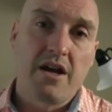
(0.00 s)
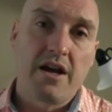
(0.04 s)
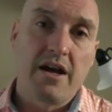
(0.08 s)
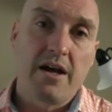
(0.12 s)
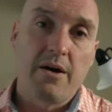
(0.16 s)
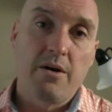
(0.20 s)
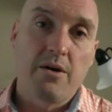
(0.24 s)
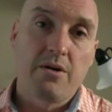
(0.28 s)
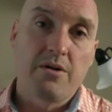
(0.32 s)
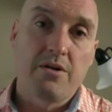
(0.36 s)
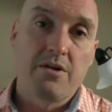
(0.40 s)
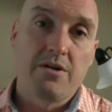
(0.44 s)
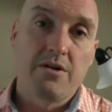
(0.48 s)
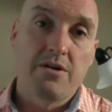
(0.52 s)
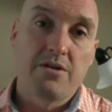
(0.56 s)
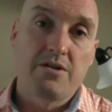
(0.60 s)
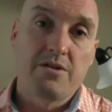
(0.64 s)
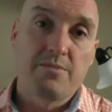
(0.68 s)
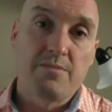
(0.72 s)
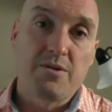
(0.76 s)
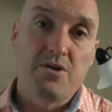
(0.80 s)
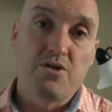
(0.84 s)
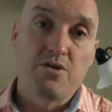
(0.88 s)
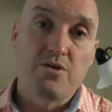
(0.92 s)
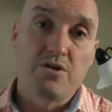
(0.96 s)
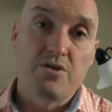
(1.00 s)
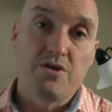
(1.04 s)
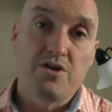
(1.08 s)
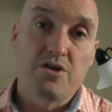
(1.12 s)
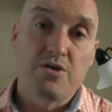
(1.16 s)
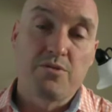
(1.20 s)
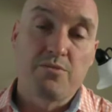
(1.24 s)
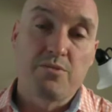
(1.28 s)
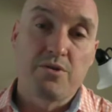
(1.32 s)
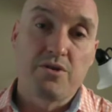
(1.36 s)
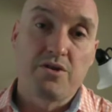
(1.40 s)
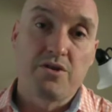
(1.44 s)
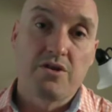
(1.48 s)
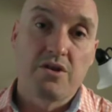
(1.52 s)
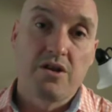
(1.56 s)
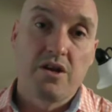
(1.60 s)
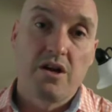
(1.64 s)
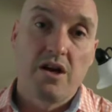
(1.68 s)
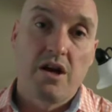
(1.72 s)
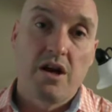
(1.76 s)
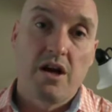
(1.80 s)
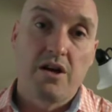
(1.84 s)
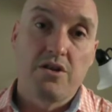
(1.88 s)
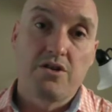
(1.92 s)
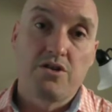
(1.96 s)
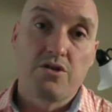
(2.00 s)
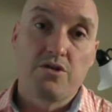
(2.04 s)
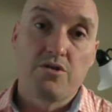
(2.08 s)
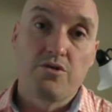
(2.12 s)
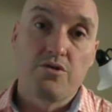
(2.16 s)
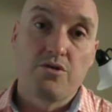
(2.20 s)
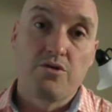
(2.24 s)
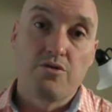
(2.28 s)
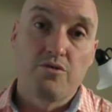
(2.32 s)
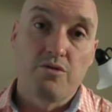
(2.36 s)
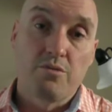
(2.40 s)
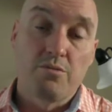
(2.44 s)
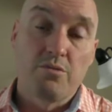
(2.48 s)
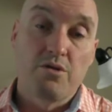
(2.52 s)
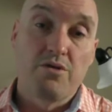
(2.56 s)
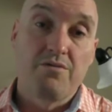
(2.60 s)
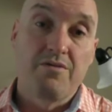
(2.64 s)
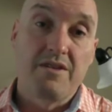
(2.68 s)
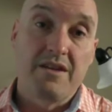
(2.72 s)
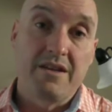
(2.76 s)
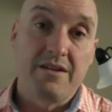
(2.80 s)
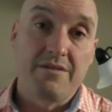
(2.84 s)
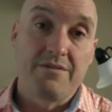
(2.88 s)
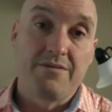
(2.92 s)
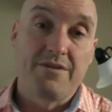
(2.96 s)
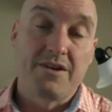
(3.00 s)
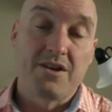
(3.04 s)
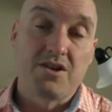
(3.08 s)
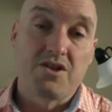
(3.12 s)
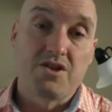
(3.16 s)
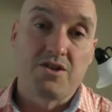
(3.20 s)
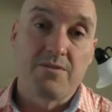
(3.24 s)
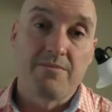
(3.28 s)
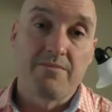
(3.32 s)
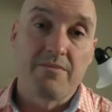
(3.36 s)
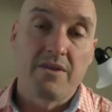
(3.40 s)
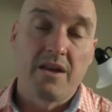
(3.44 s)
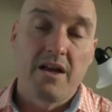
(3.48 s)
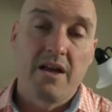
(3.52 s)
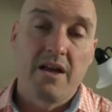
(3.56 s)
a special instrument to remove the infection.